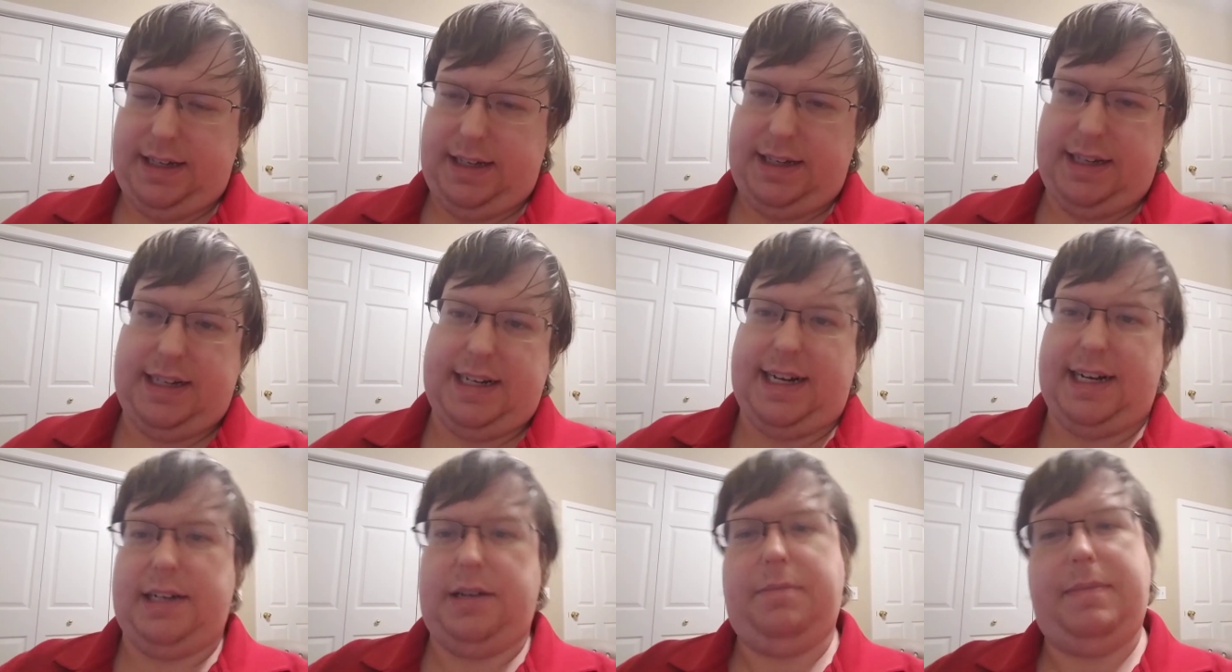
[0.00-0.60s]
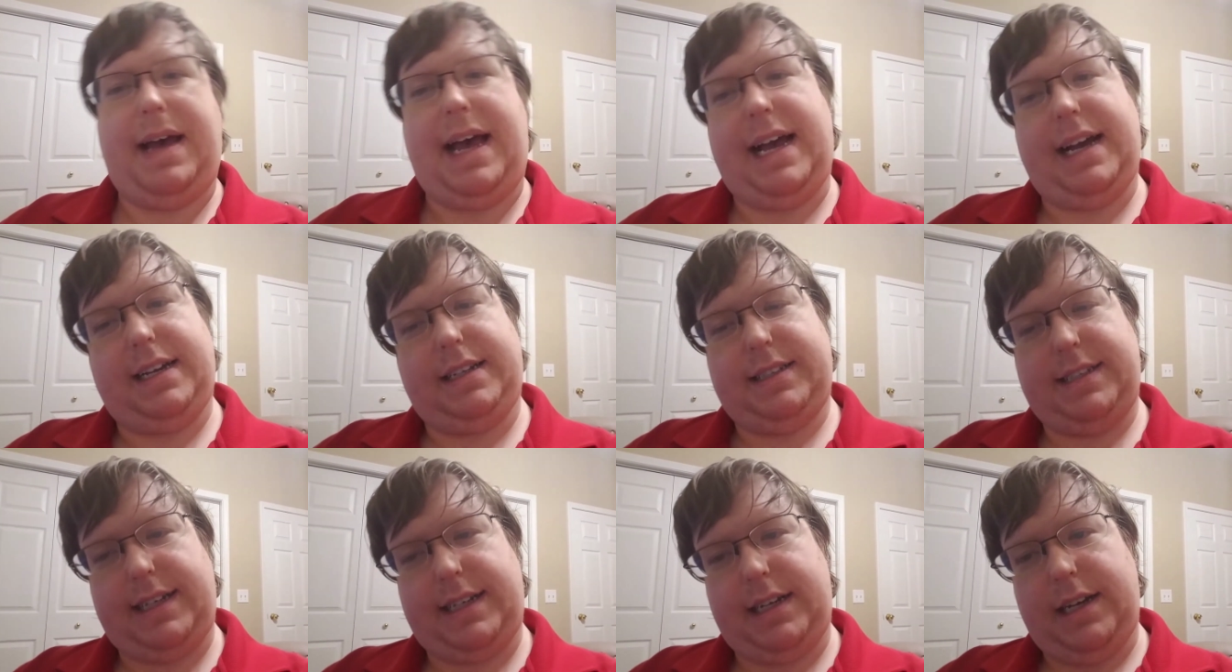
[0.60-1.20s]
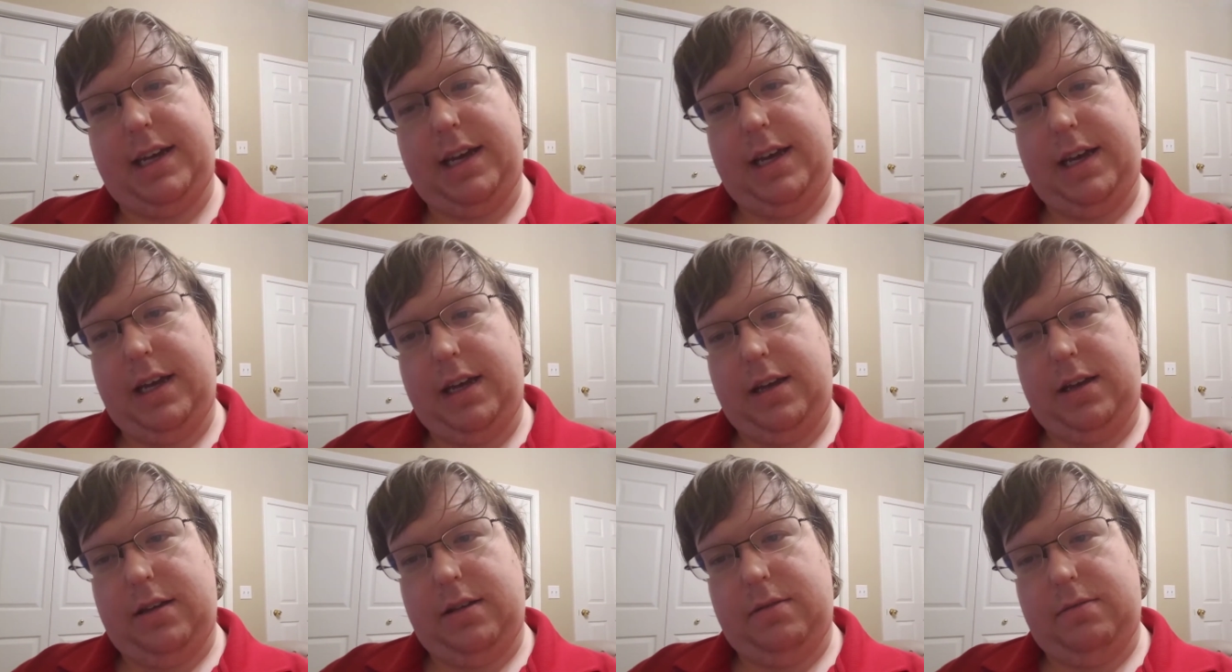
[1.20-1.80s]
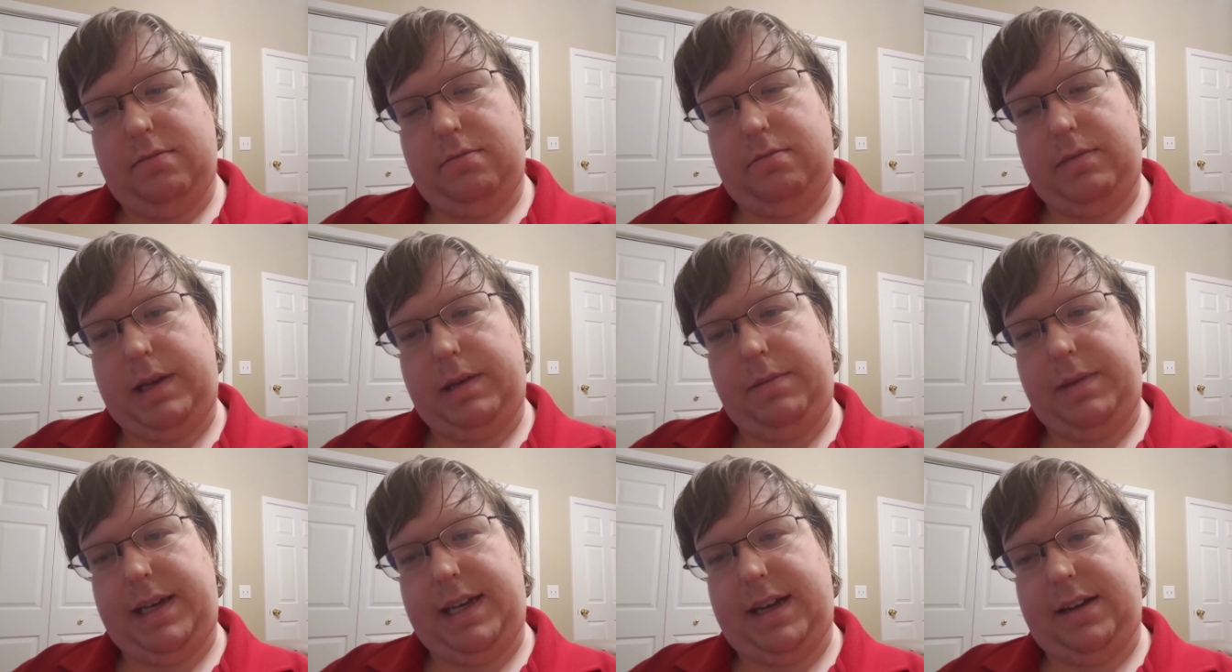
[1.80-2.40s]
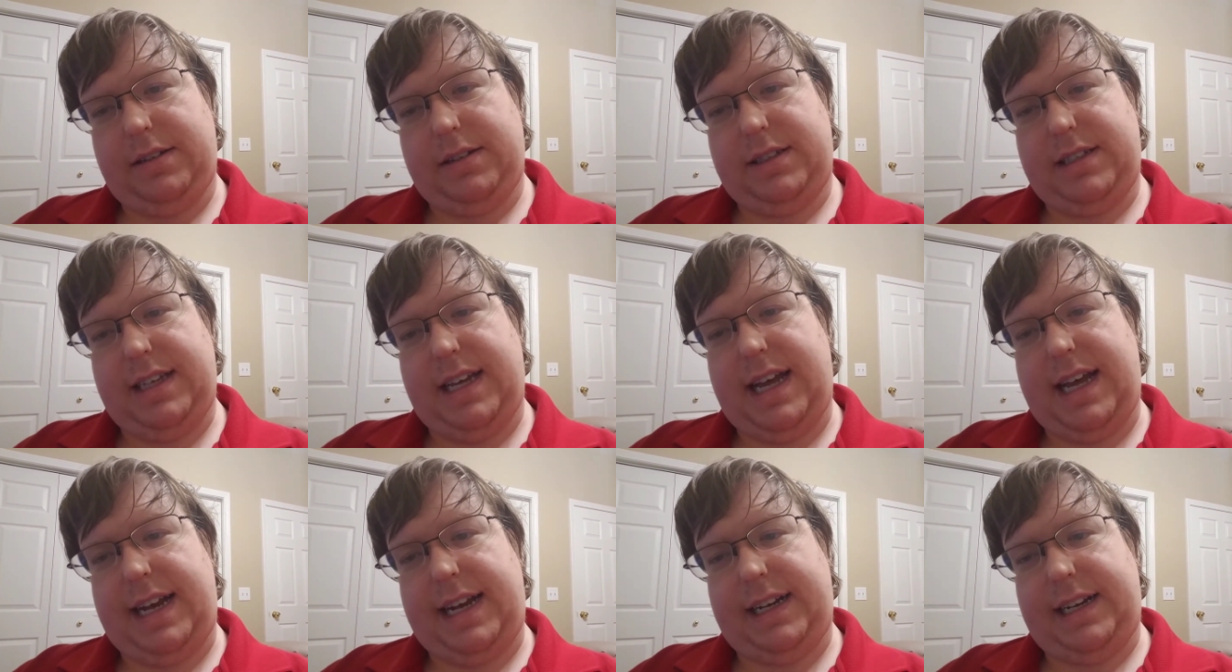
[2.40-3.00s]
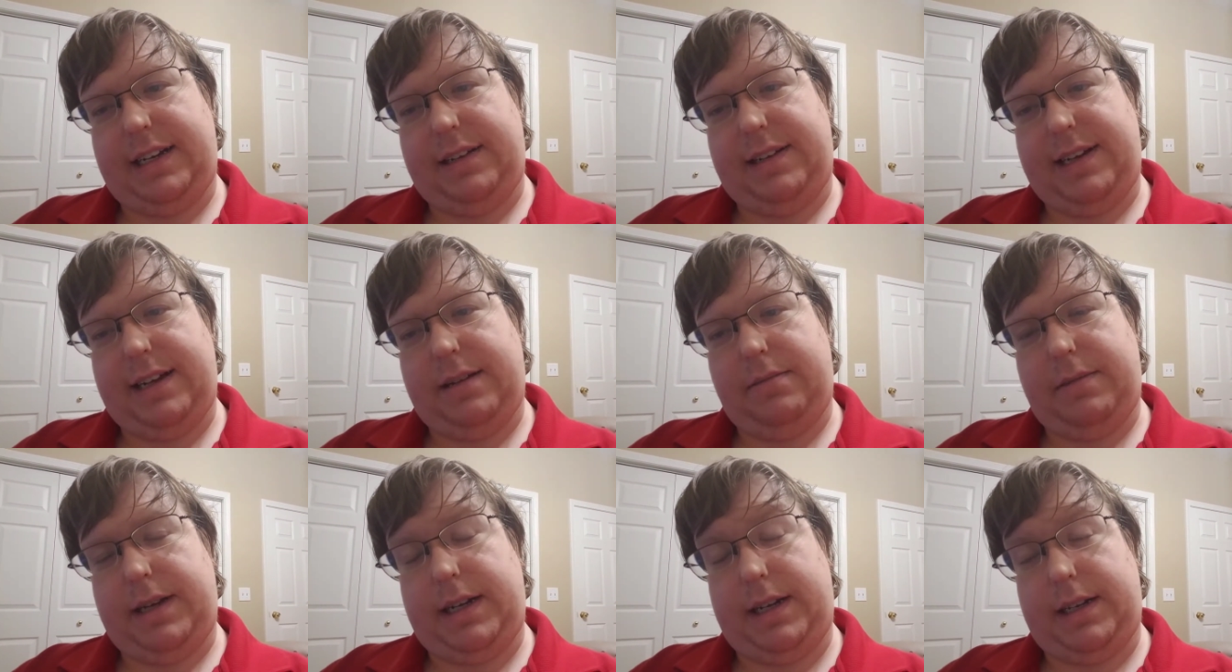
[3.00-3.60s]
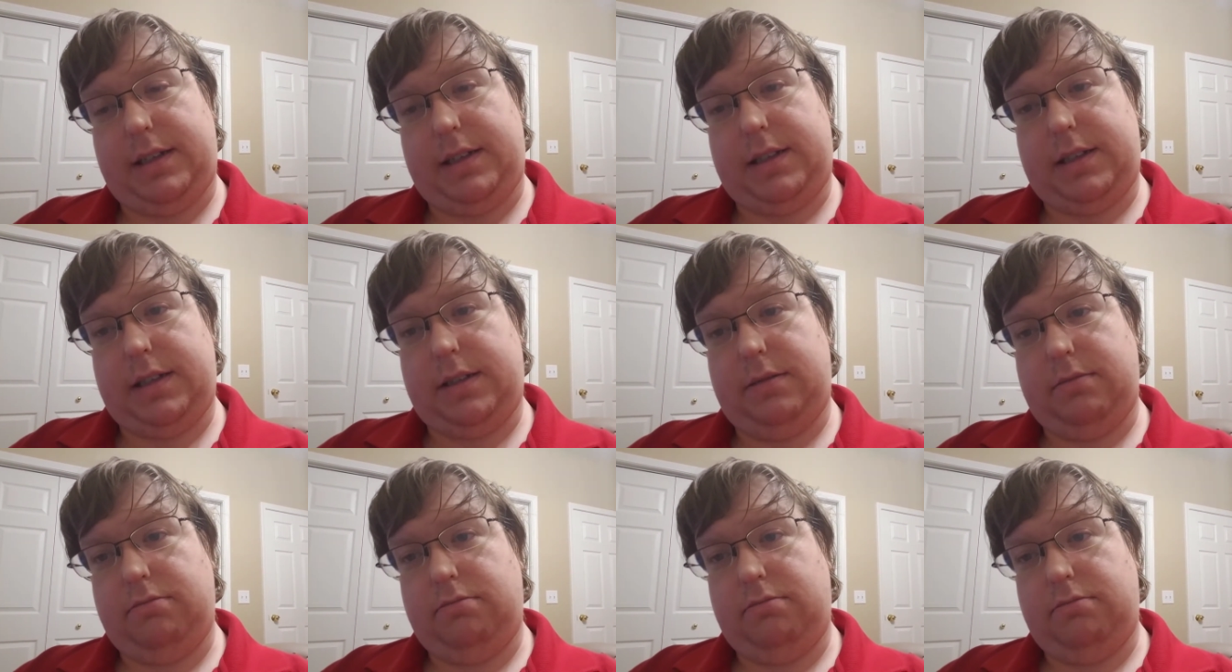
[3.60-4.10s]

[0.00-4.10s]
And on the back, it said, Meet me outside in 10 minutes.